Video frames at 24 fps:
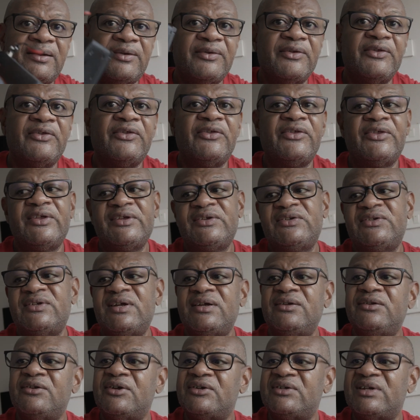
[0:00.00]
This
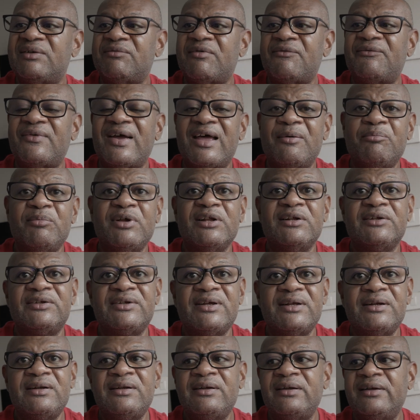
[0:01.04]
thing doesn't have a fan built
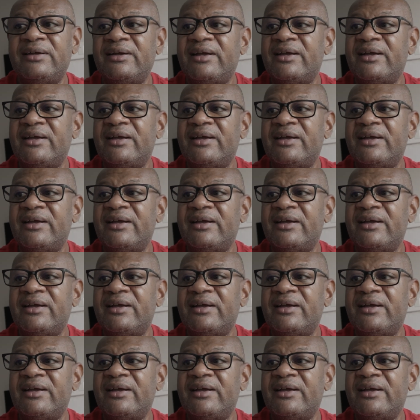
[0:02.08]
in.